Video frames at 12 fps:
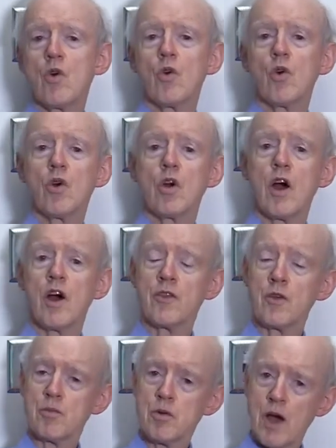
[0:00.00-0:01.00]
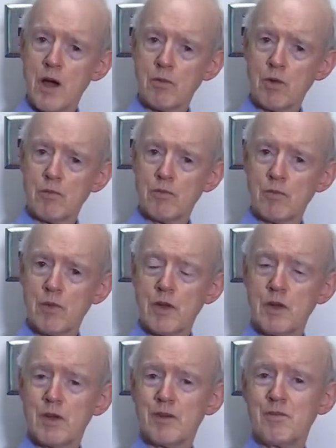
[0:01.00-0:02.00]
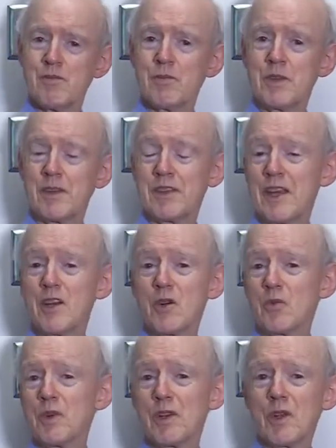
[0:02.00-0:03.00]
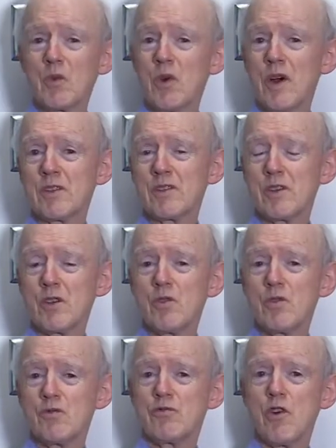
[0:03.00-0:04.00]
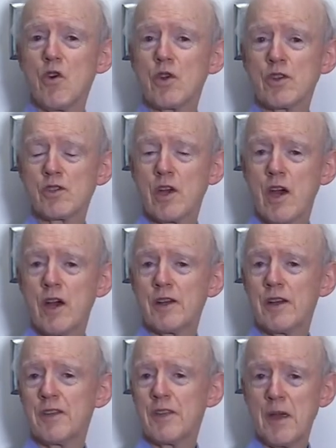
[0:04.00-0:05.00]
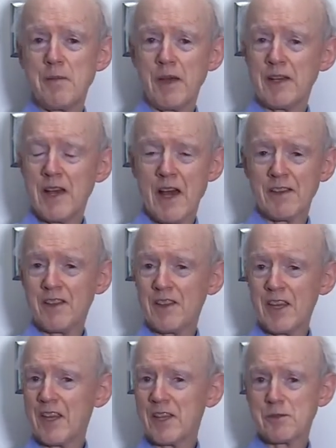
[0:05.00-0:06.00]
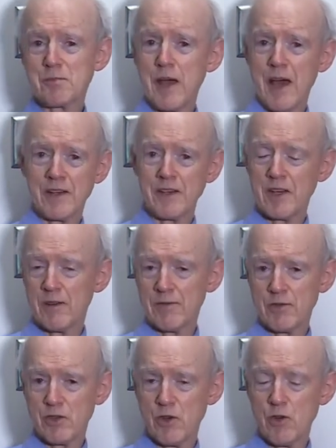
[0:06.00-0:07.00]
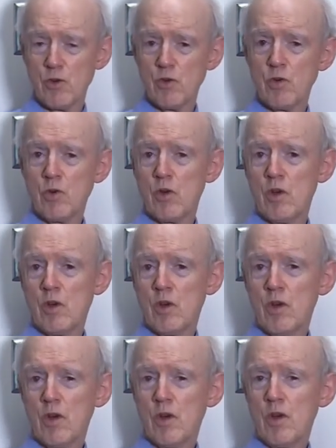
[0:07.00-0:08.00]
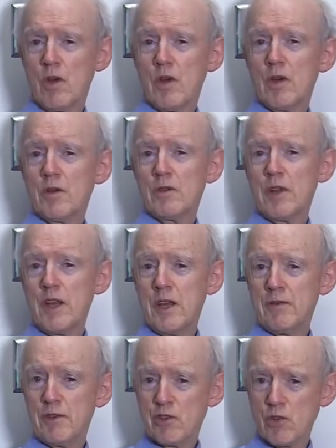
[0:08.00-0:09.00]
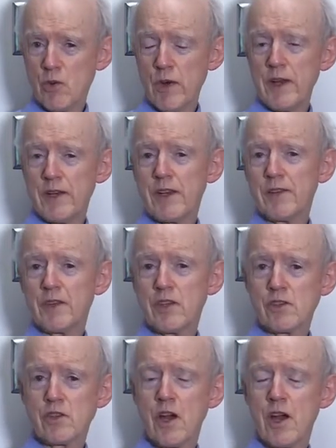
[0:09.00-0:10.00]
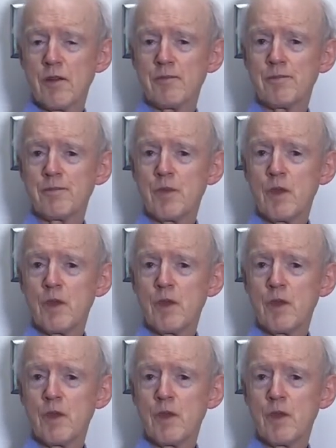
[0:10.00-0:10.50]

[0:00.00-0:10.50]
or other problem that they don't really want to focus on, and they may not think it's bad enough to even treat at this time.